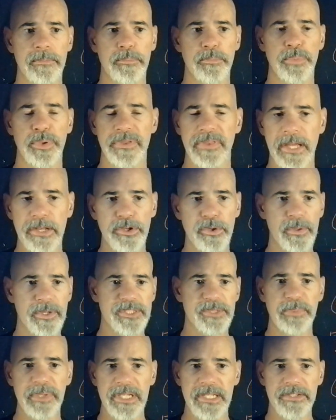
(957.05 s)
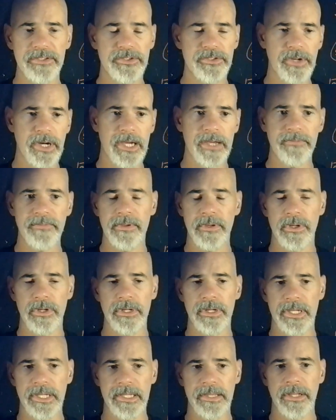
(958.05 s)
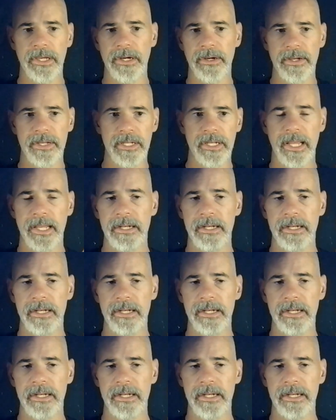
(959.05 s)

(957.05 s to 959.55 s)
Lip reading: put that USB drive in there and